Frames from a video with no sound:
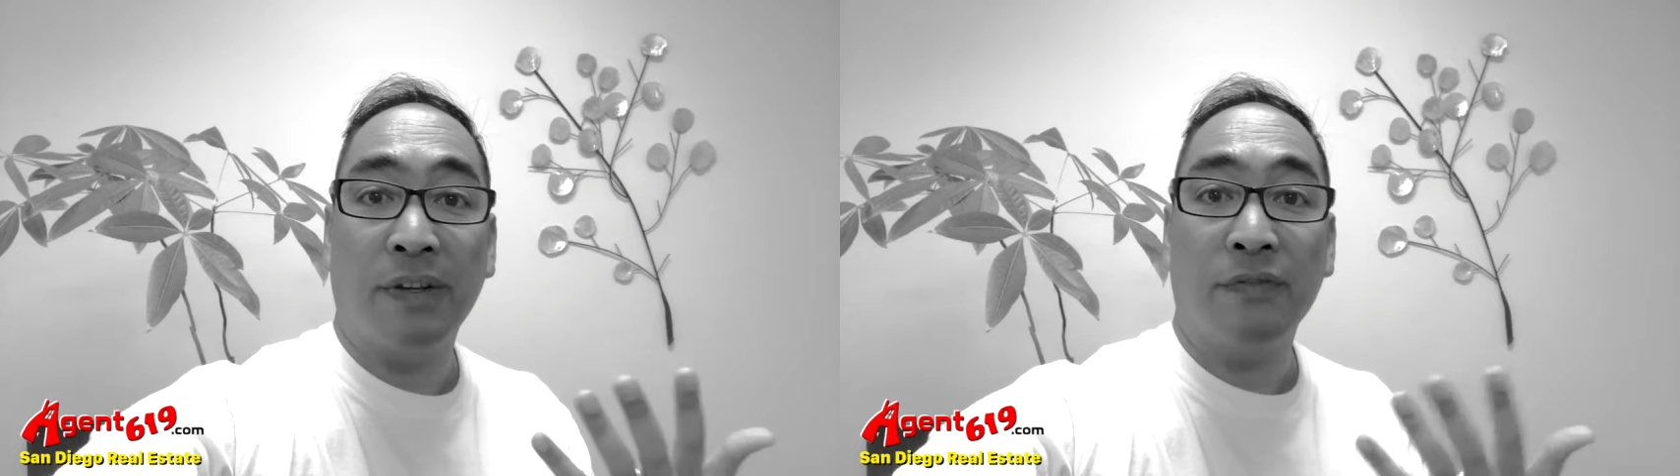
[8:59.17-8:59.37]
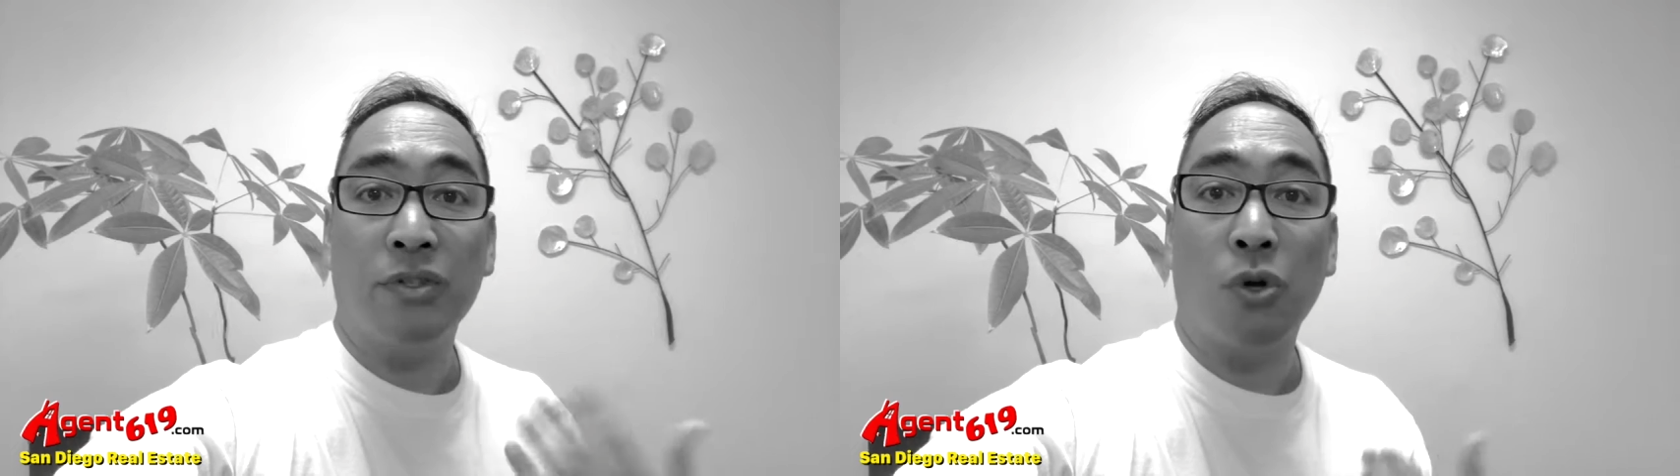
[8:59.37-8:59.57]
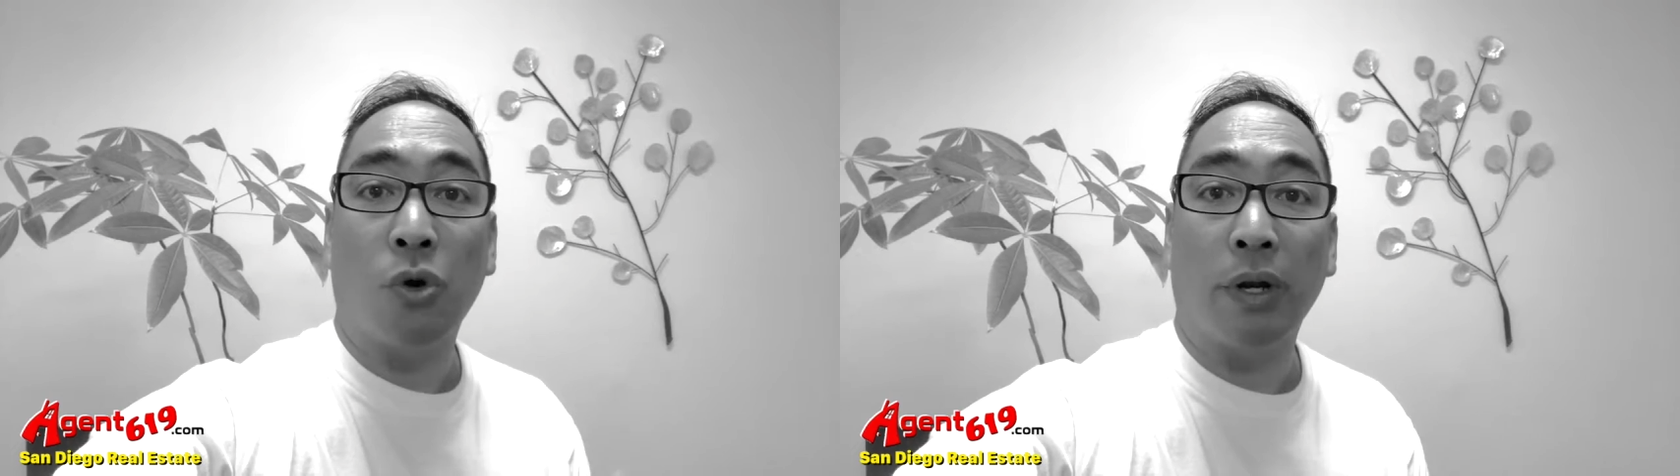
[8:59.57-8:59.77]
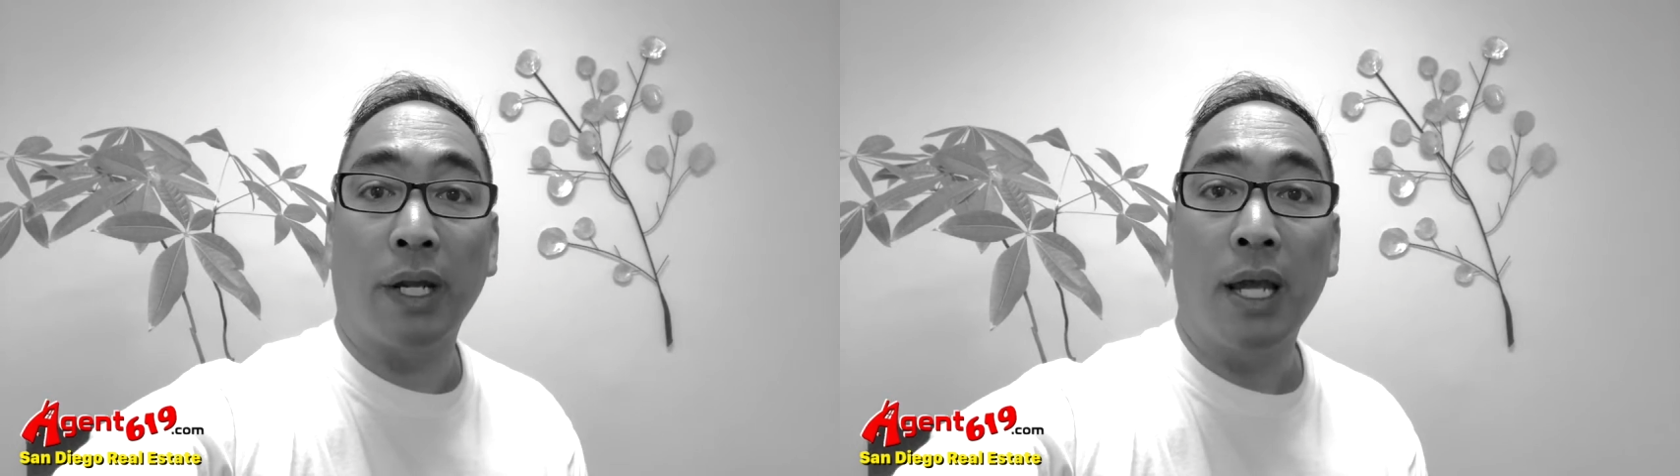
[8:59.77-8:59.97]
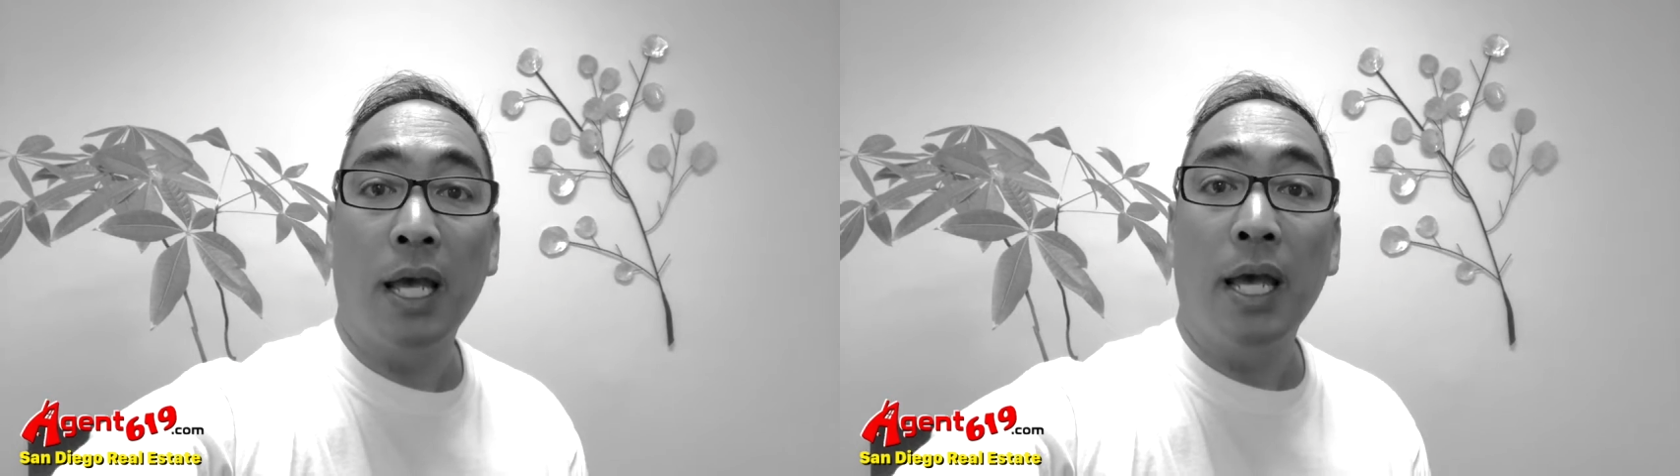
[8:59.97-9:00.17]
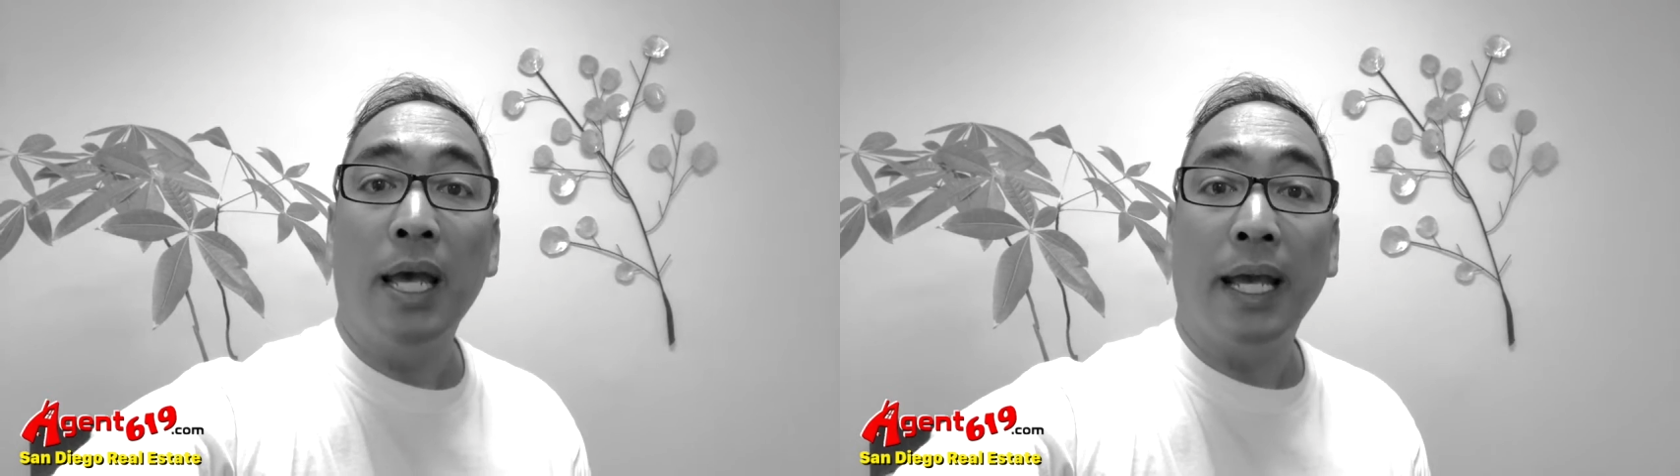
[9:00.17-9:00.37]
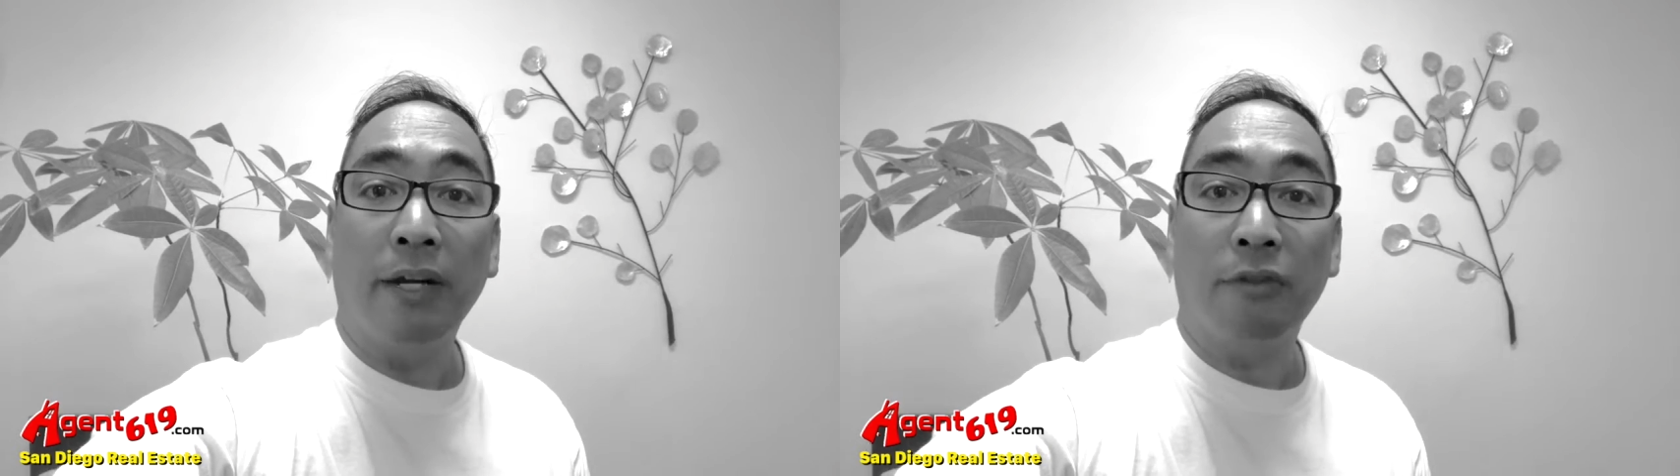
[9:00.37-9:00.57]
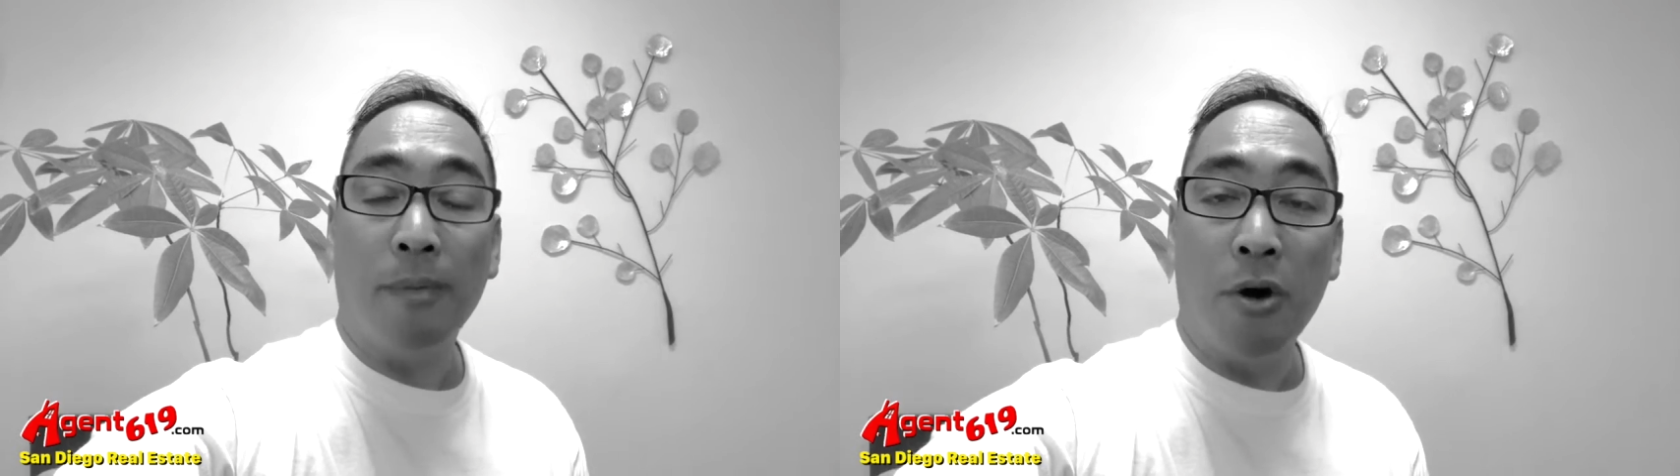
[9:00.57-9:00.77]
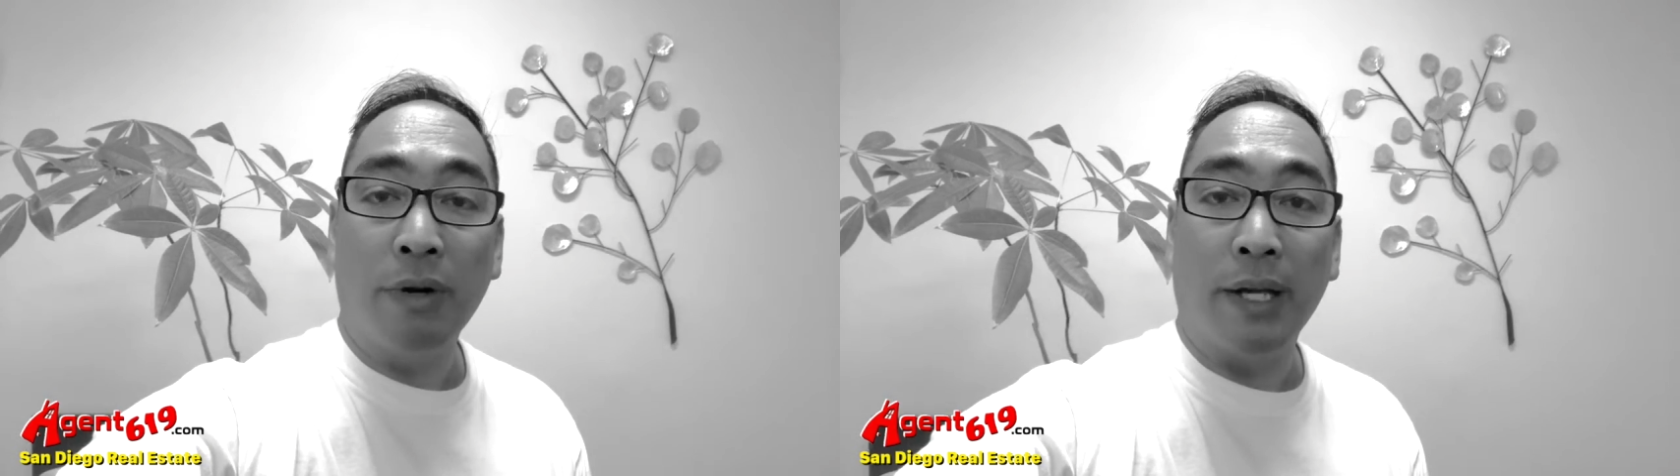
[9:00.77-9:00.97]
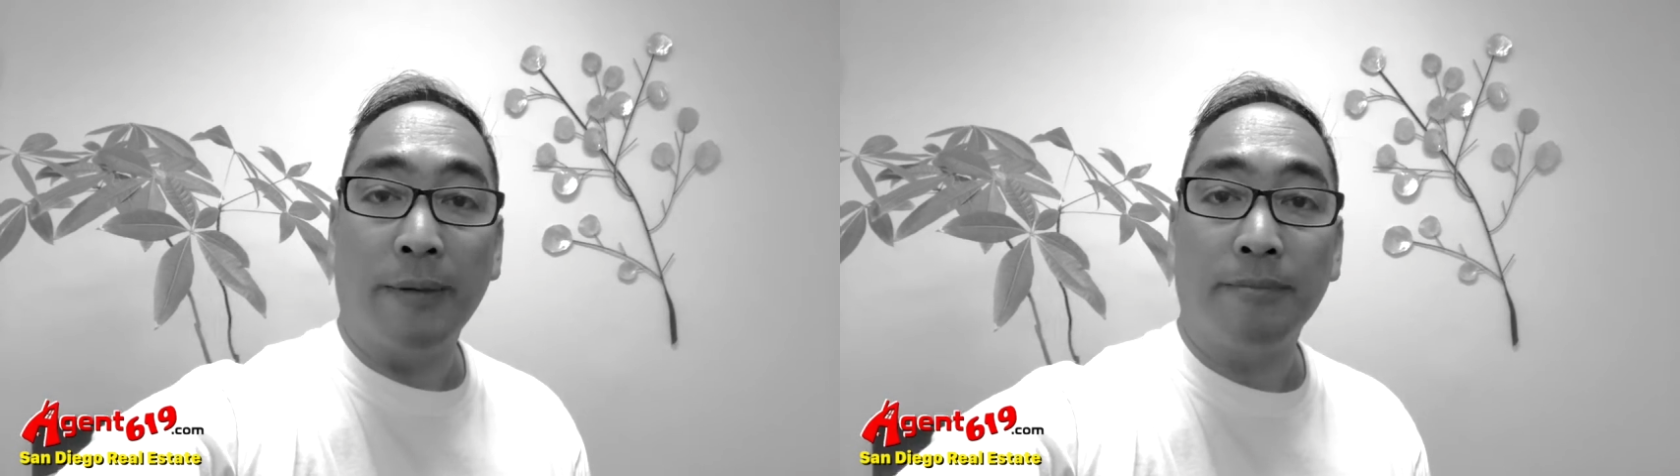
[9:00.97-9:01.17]
inventory in
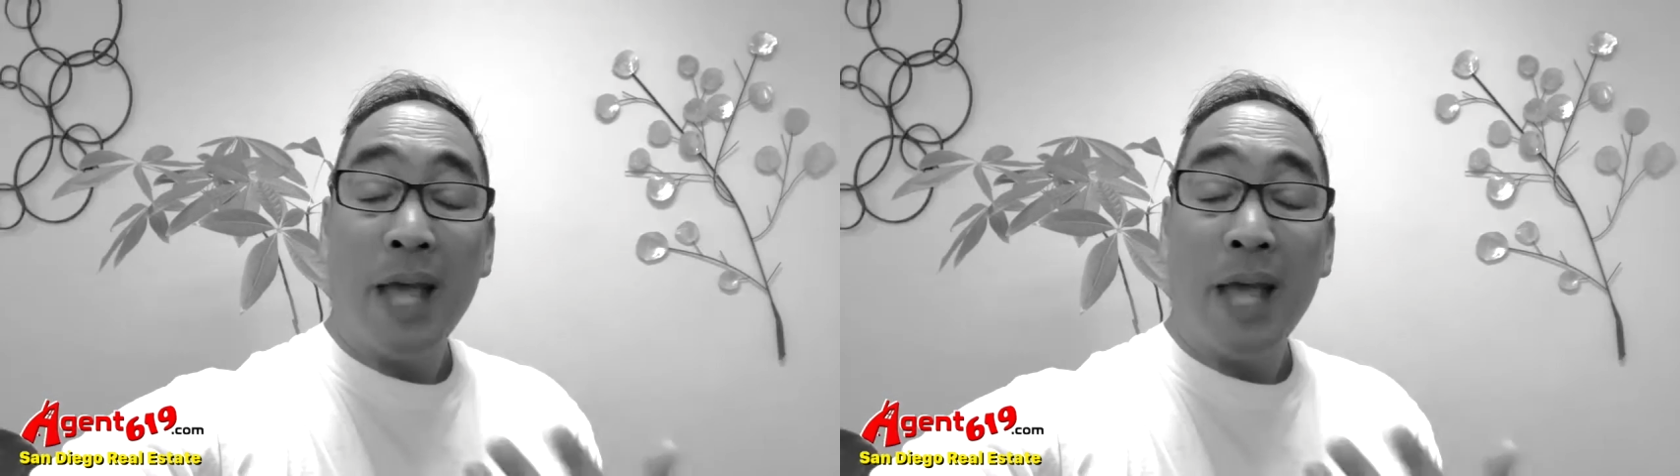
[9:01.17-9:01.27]
Ramona.